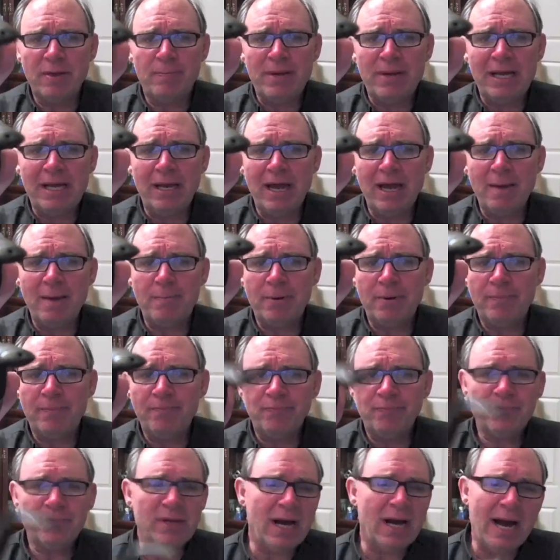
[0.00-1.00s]
P lip.
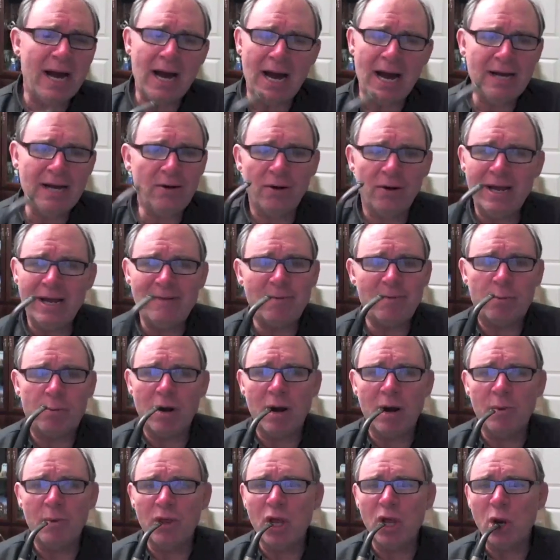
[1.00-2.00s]
I don't have a
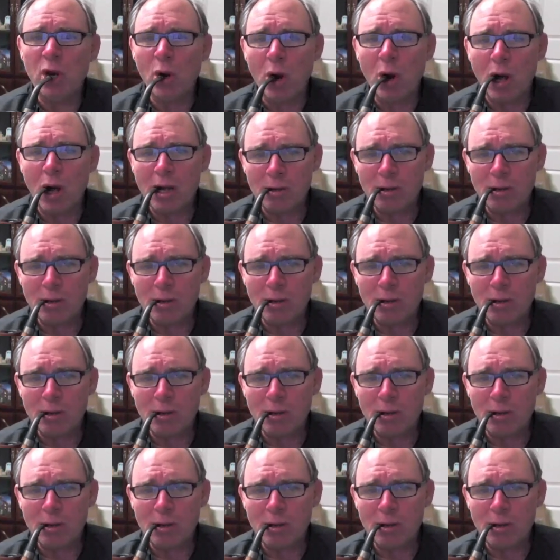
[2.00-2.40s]
problem with it at all.